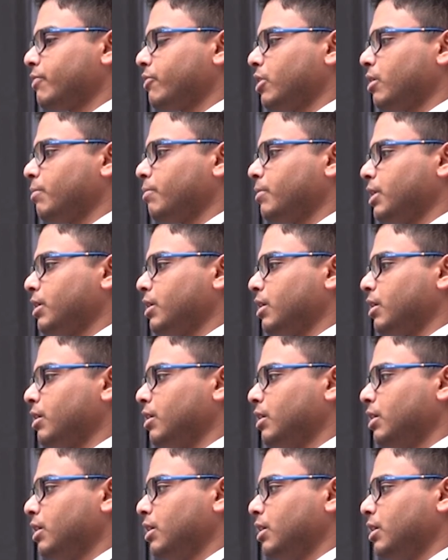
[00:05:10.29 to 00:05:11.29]
from
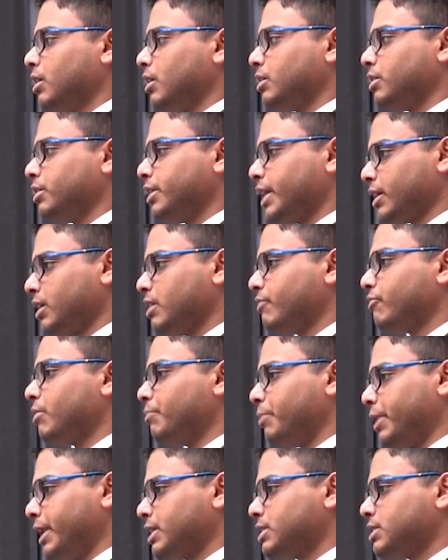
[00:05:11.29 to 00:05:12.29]
directly
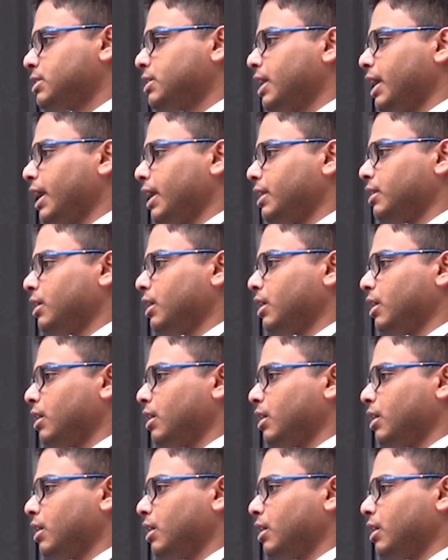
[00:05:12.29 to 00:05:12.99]
from NIST and